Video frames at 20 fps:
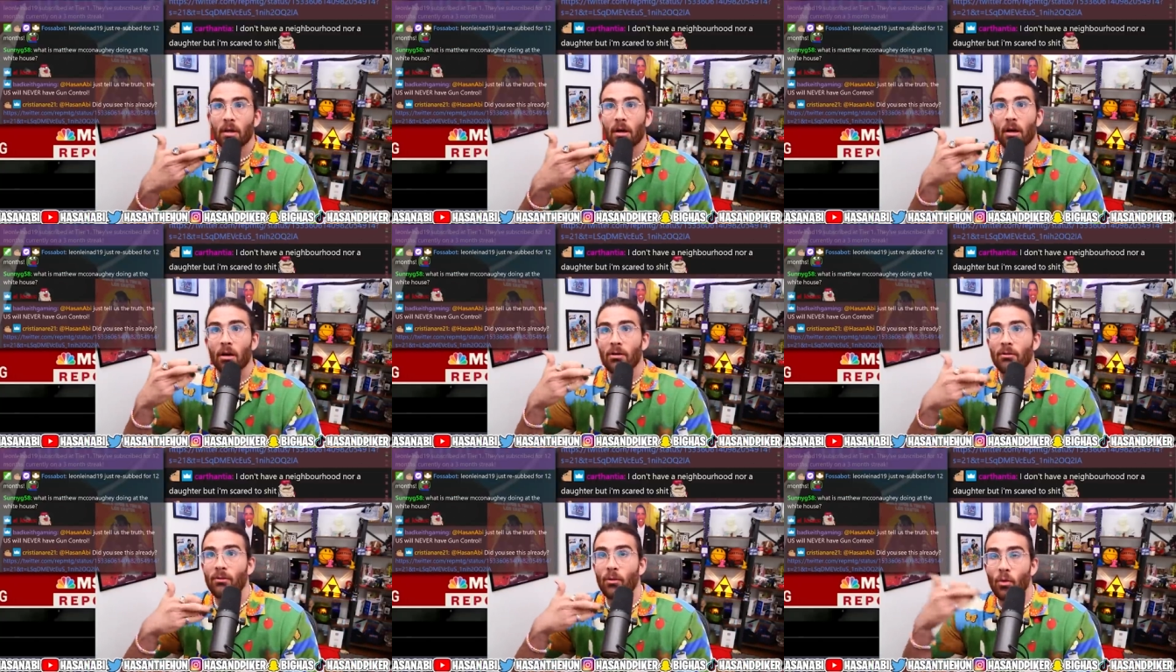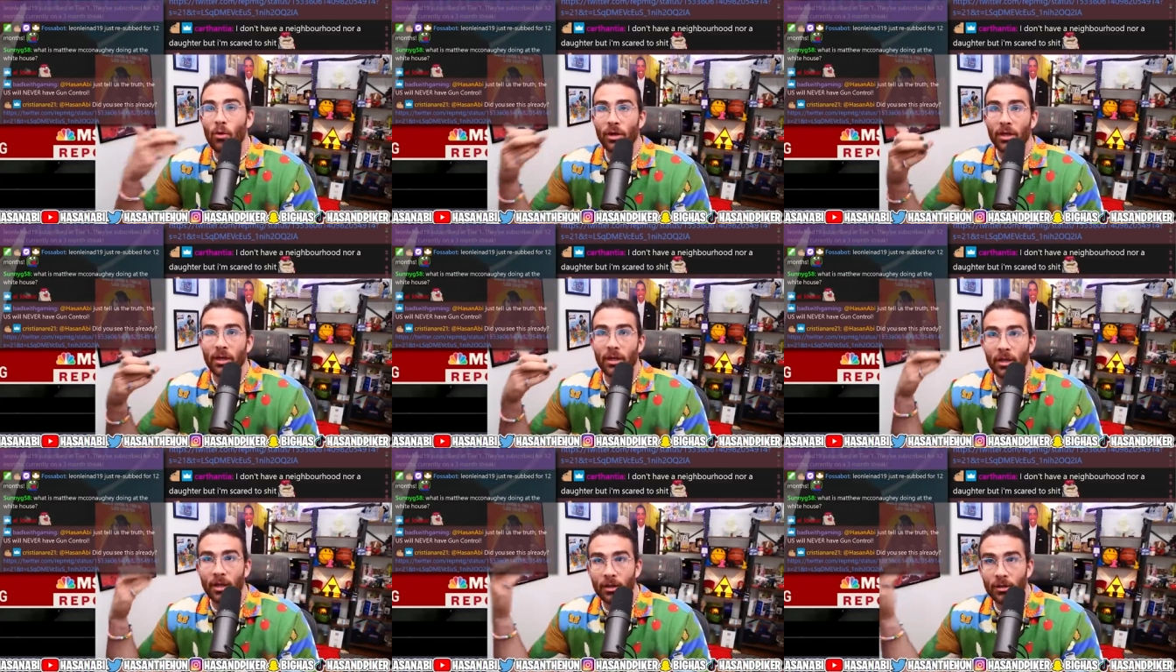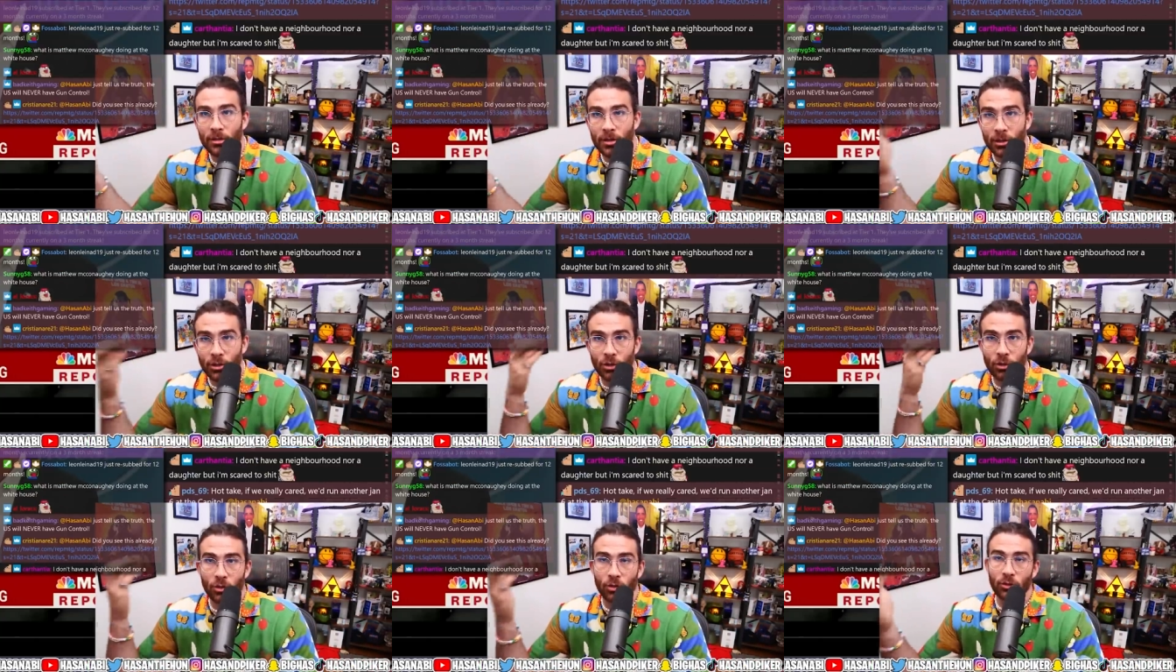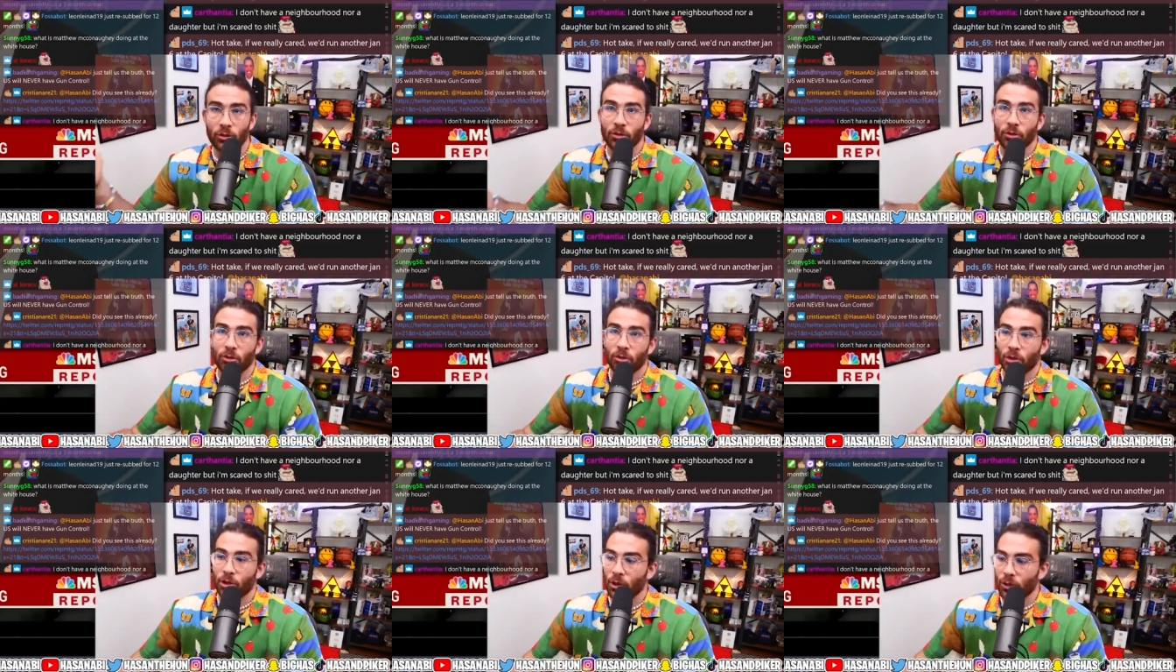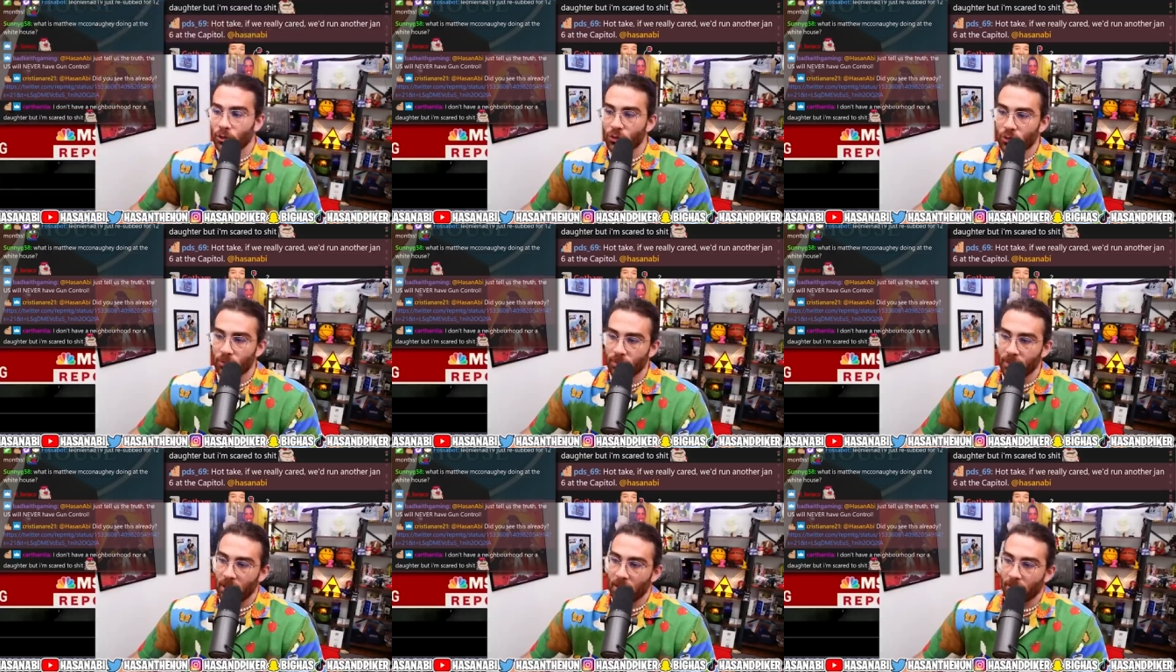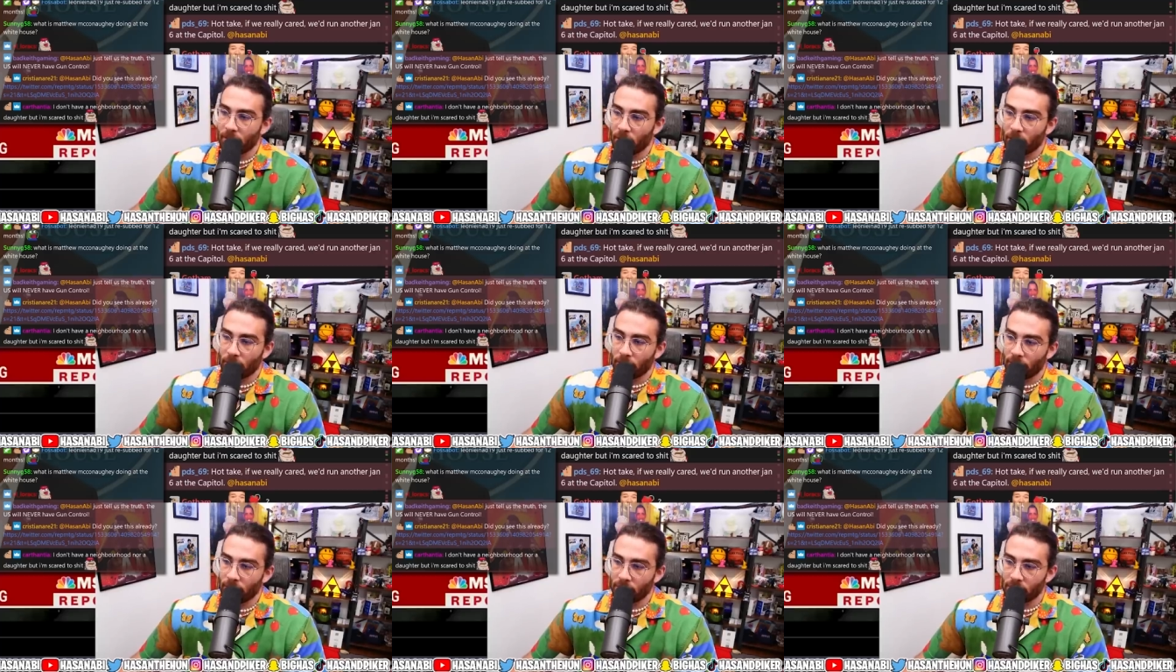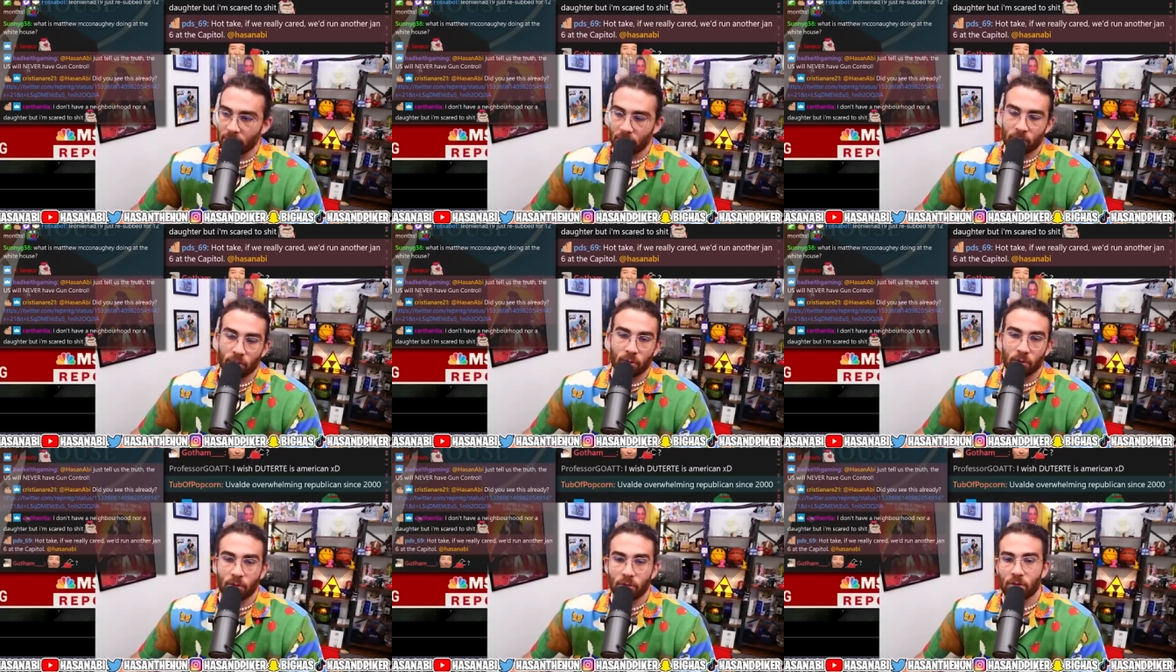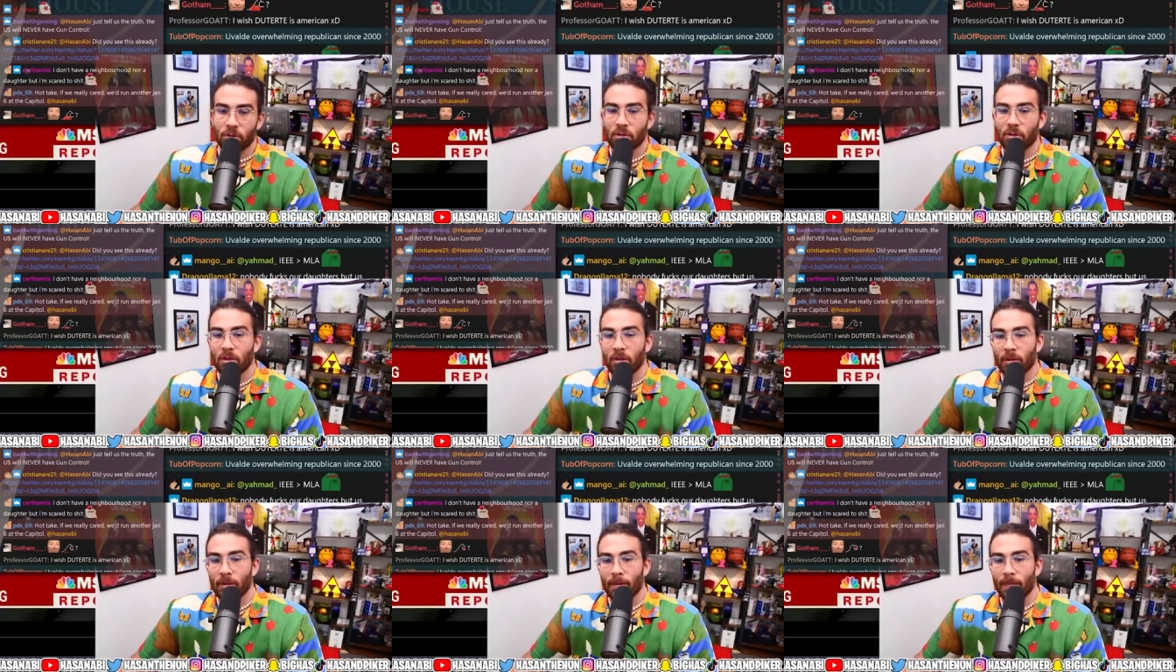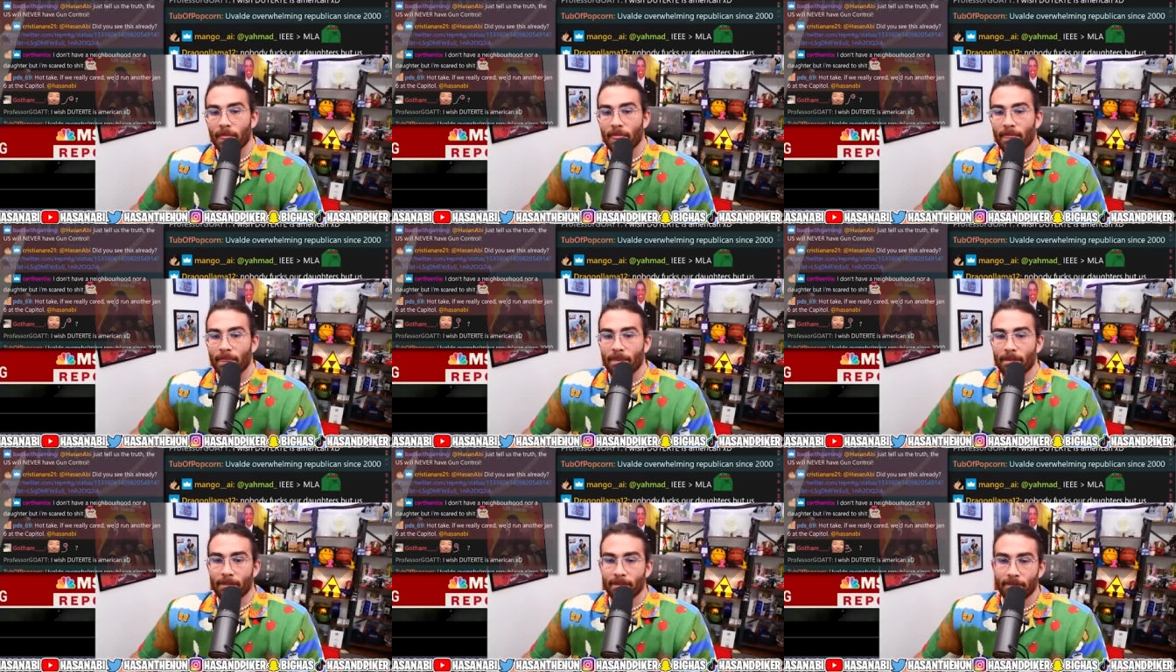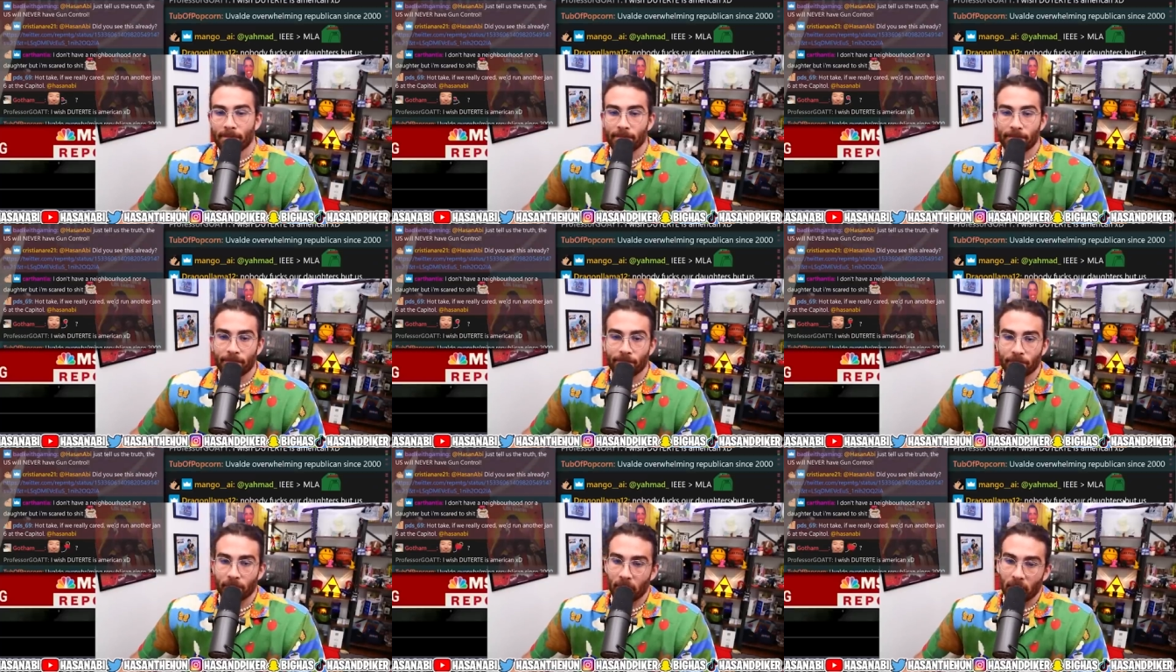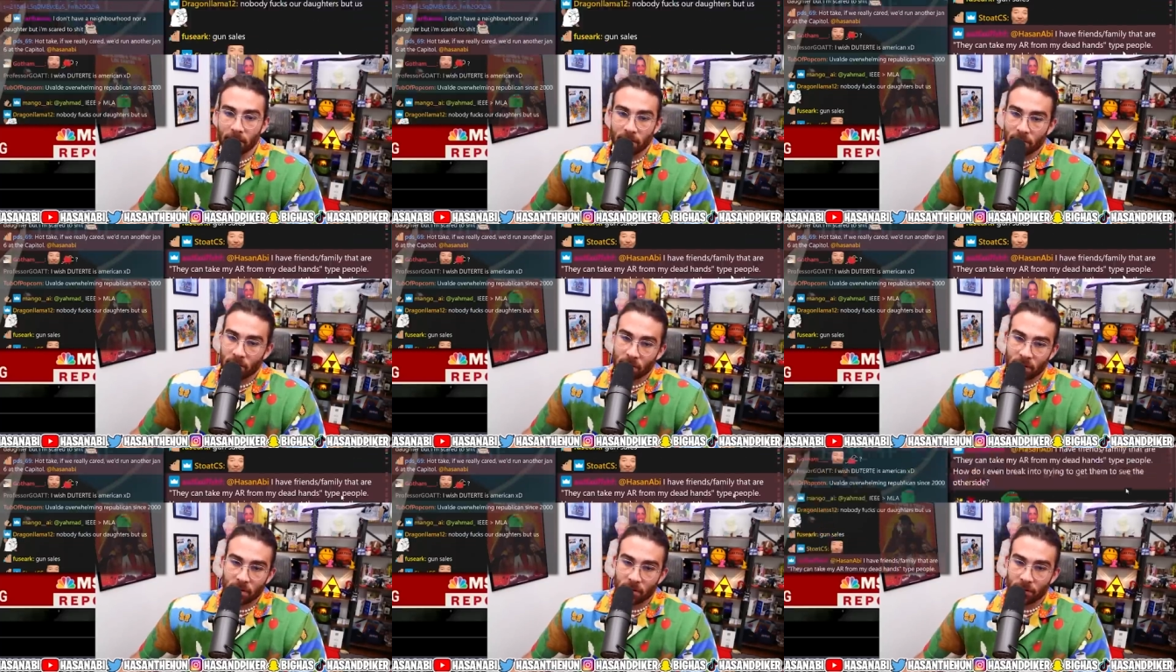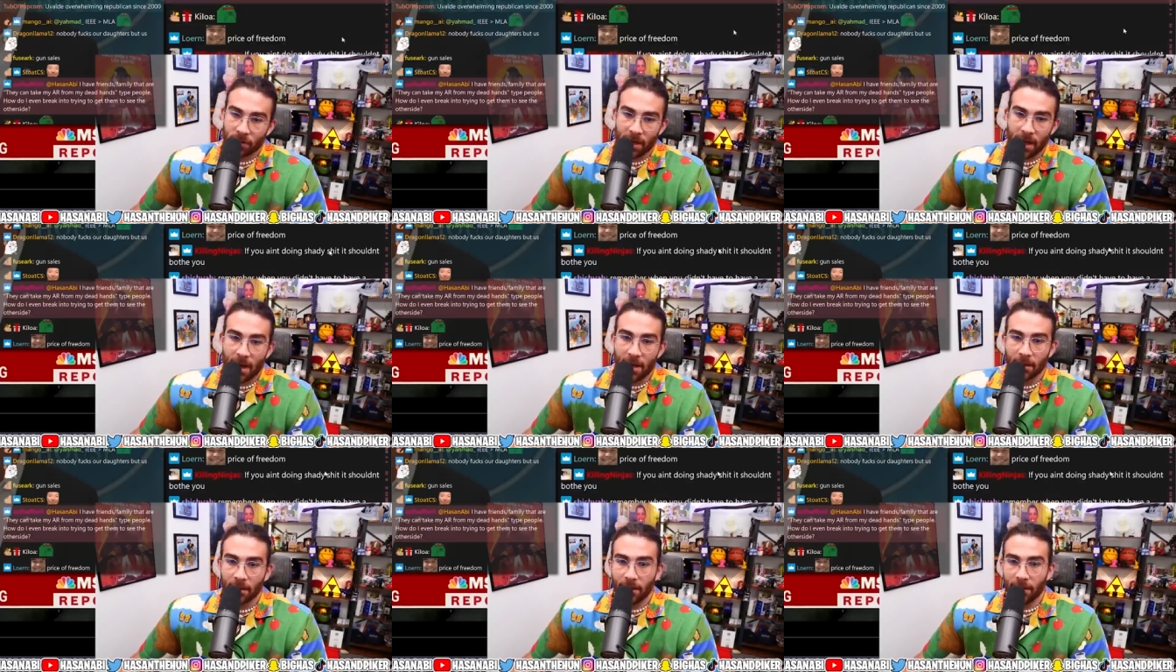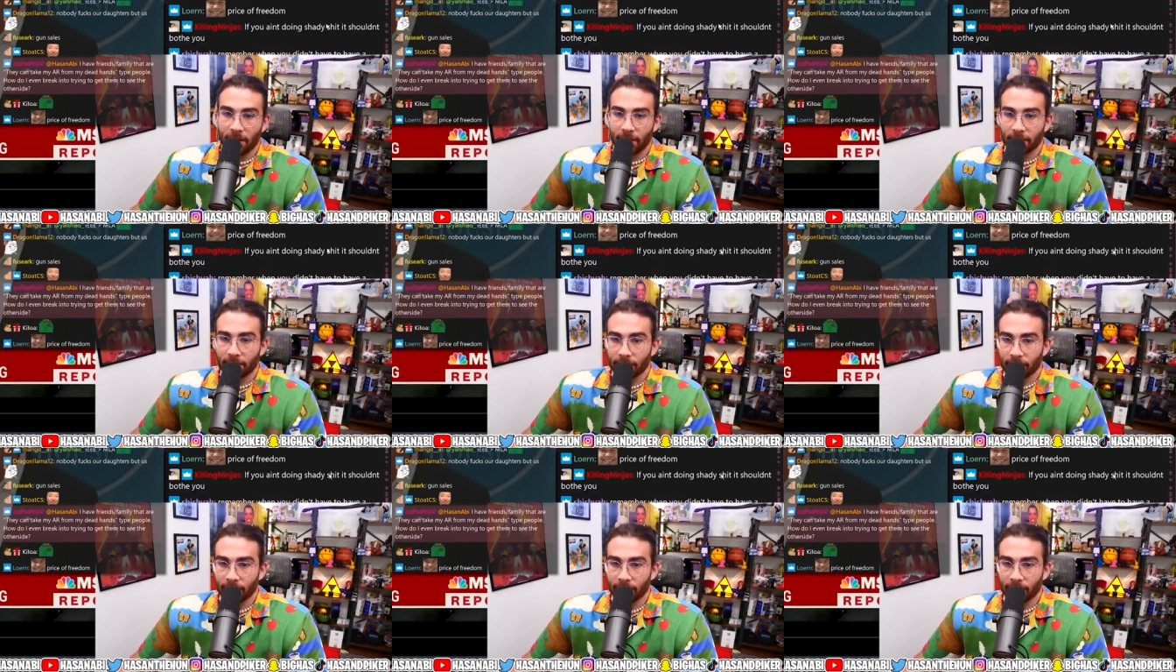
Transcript: avoiding additional children being murdered at schools. That's just the reality.